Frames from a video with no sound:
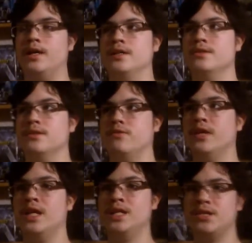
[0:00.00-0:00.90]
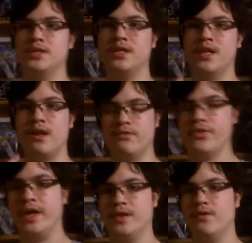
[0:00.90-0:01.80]
and realistic and
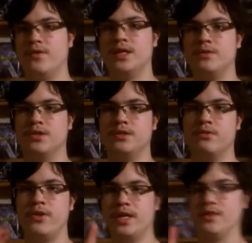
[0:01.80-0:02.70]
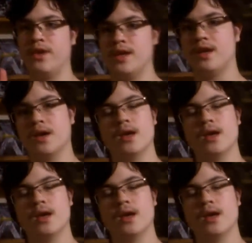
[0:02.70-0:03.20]
everything. The effects was great. I think